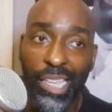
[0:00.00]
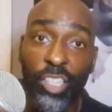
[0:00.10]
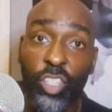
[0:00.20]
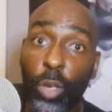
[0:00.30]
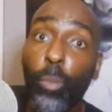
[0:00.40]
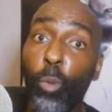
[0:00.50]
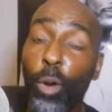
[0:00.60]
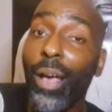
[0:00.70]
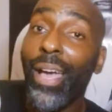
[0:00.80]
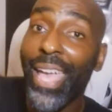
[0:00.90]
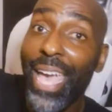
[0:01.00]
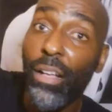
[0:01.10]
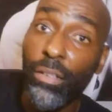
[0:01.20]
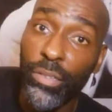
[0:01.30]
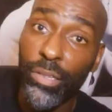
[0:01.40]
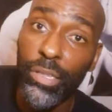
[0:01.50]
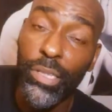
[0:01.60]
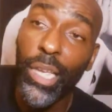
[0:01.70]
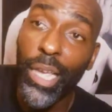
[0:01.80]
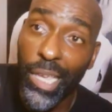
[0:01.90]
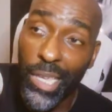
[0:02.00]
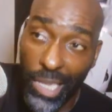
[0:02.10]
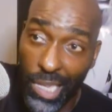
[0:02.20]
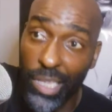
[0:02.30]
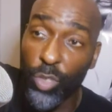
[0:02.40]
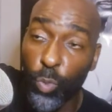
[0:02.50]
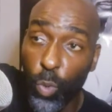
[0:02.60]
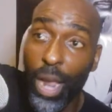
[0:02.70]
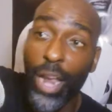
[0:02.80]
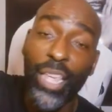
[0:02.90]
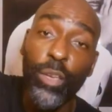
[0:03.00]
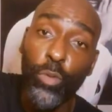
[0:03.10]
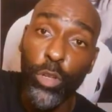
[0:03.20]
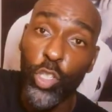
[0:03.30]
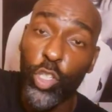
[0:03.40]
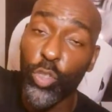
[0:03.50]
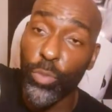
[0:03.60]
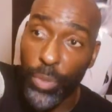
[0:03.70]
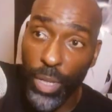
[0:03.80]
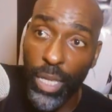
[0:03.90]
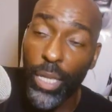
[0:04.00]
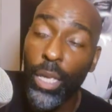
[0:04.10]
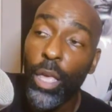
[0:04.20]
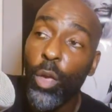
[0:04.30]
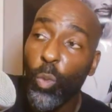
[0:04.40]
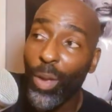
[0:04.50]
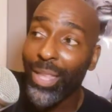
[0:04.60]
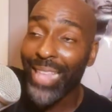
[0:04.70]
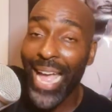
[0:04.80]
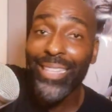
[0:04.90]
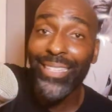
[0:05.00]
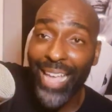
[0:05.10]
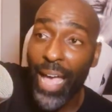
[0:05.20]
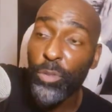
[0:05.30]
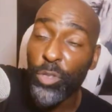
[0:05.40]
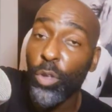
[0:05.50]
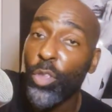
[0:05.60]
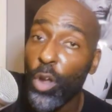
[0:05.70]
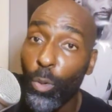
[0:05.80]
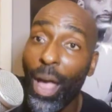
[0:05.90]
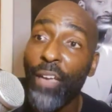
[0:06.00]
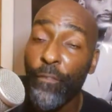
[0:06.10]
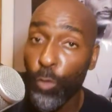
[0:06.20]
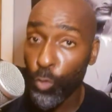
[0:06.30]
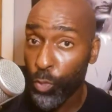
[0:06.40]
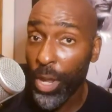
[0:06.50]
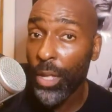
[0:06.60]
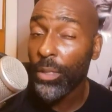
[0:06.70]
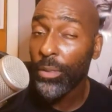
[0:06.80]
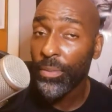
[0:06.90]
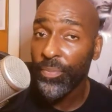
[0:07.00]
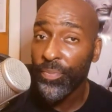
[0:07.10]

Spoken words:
He's somewhere else. He's where he wants to be when that time's going to arrive for real.